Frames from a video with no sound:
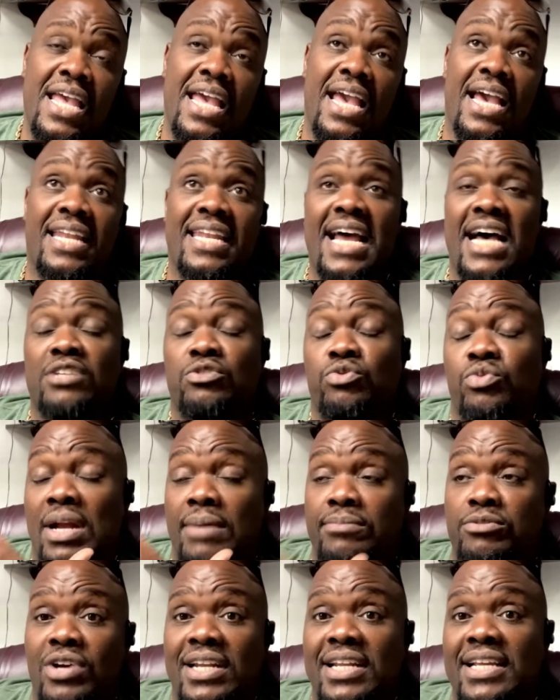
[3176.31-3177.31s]
And that's what I'm
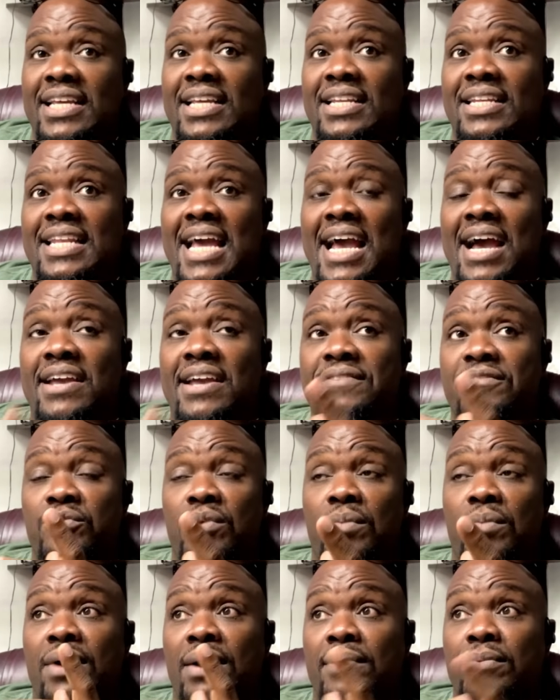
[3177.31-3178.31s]
trying to get now, even
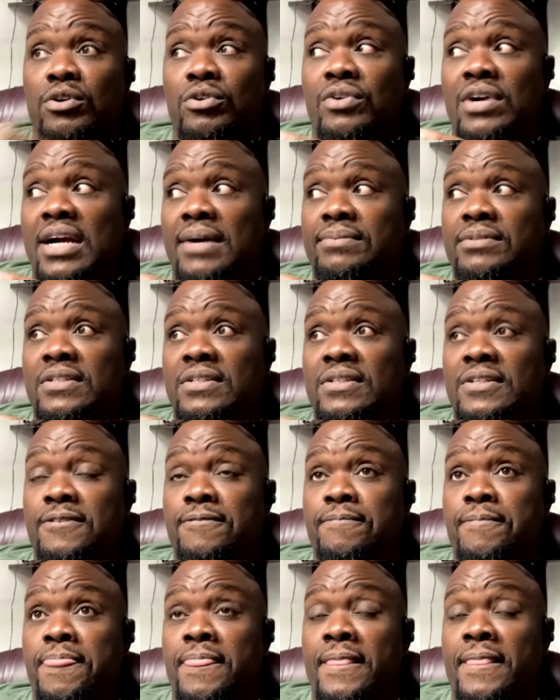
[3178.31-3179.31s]
with bubble craps.
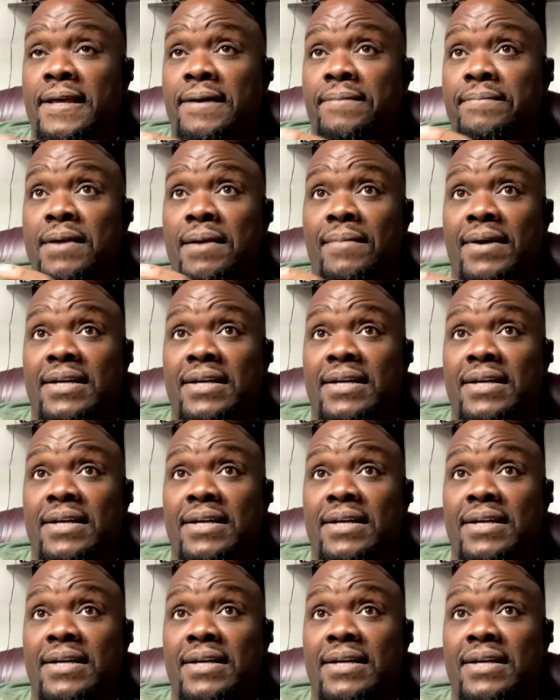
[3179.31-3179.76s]
Me and my